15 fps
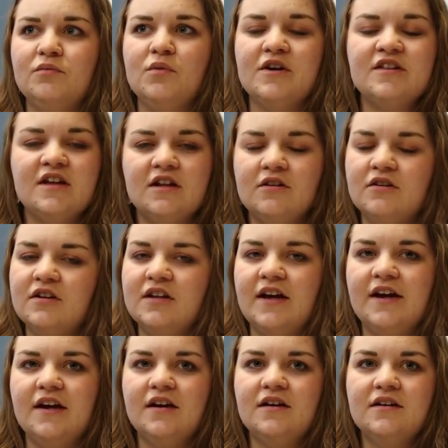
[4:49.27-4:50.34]
what they look
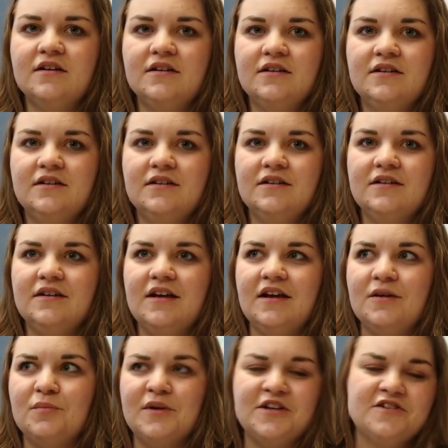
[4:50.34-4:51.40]
like in
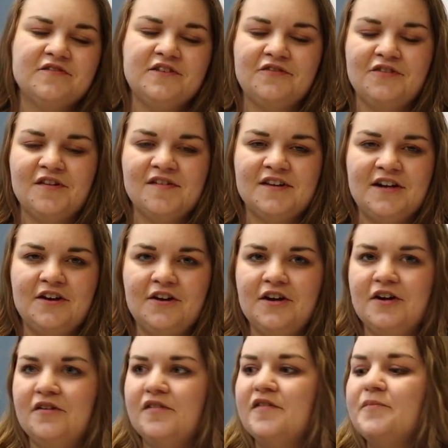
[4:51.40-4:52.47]
a bunch of different
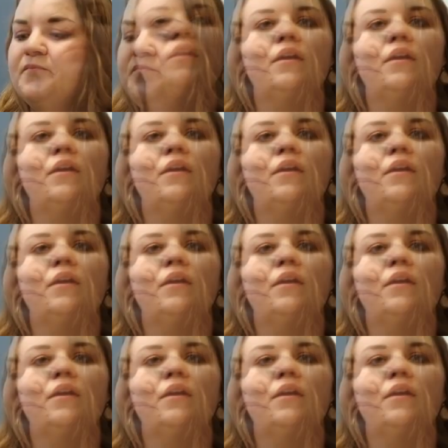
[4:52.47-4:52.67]
scenarios.